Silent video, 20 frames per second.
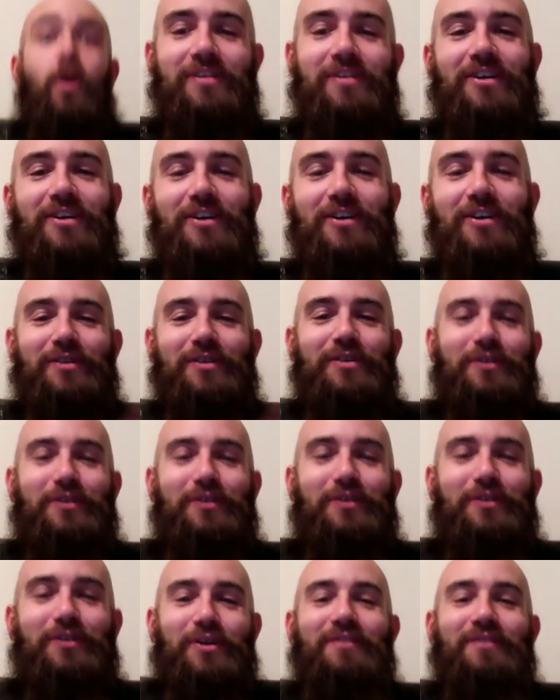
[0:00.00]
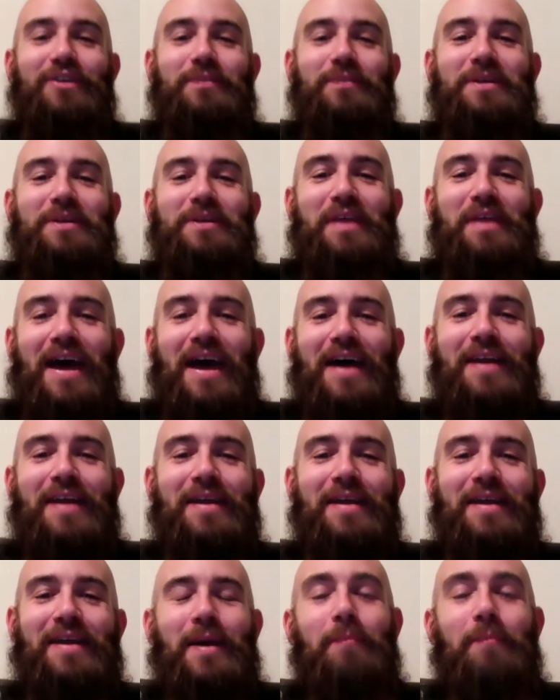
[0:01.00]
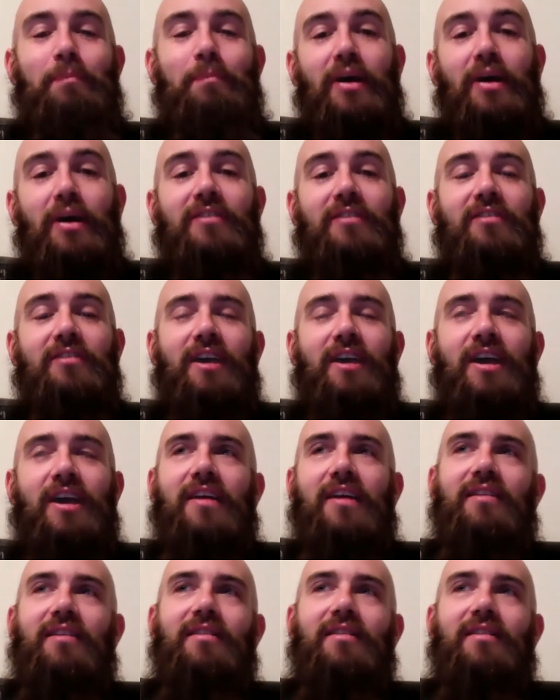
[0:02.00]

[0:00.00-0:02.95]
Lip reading: You'll have a little bit of that, but it's like